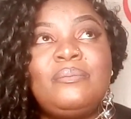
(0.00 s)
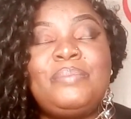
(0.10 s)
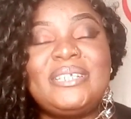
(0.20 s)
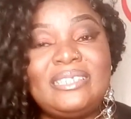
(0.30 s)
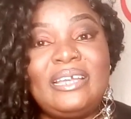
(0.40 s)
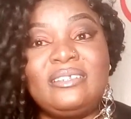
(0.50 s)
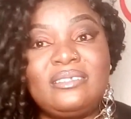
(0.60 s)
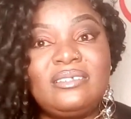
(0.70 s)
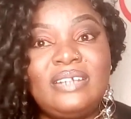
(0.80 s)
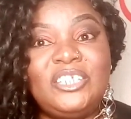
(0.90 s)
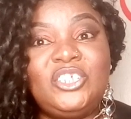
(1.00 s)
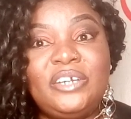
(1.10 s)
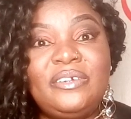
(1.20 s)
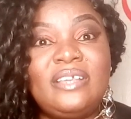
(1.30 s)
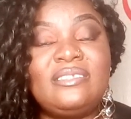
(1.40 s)

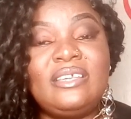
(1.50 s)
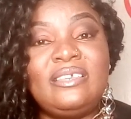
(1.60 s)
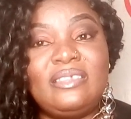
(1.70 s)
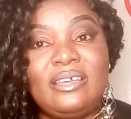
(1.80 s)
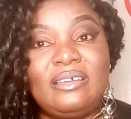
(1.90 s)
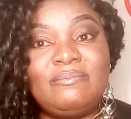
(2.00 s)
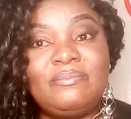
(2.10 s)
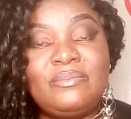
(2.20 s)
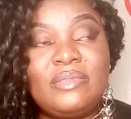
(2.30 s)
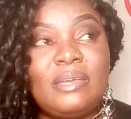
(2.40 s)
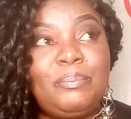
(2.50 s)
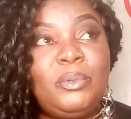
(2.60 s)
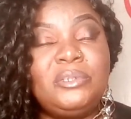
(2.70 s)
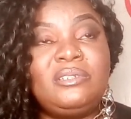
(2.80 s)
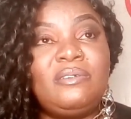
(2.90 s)
Nigerians in there,
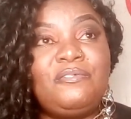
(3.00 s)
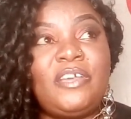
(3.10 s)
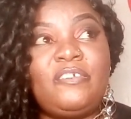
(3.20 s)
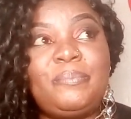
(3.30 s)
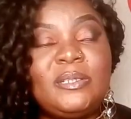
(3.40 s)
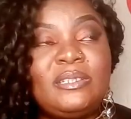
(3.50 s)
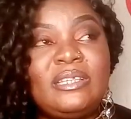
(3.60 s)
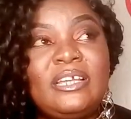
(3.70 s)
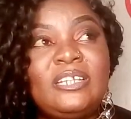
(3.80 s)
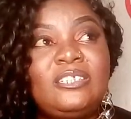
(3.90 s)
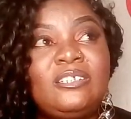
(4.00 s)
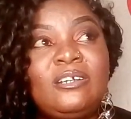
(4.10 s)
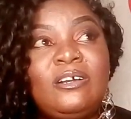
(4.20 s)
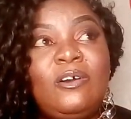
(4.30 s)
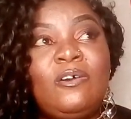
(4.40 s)
put 5%
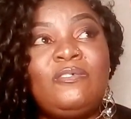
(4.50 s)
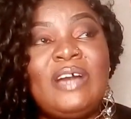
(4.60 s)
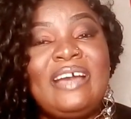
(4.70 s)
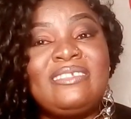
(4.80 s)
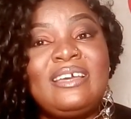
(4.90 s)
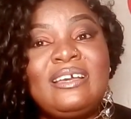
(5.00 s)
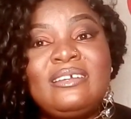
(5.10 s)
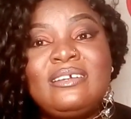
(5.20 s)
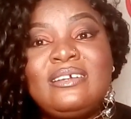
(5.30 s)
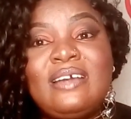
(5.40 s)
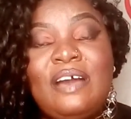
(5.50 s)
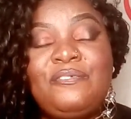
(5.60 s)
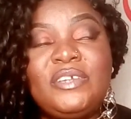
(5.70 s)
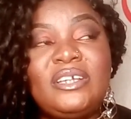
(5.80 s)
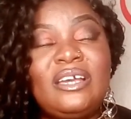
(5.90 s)
of other
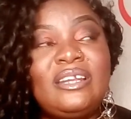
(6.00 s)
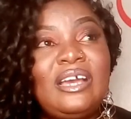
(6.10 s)
African